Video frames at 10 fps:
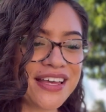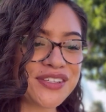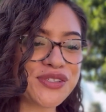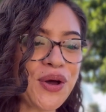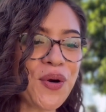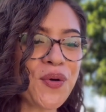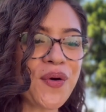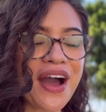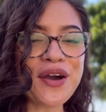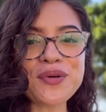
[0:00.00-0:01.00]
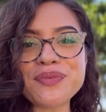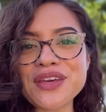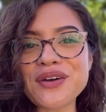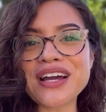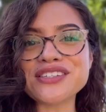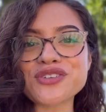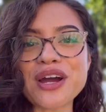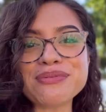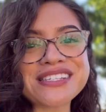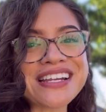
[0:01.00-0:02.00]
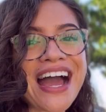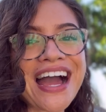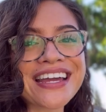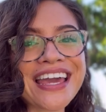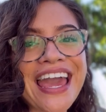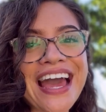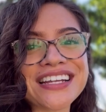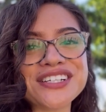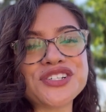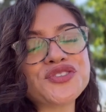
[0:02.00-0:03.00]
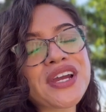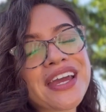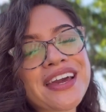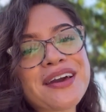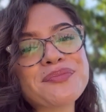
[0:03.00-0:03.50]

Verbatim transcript: So I hope that you guys grab a snack and a drink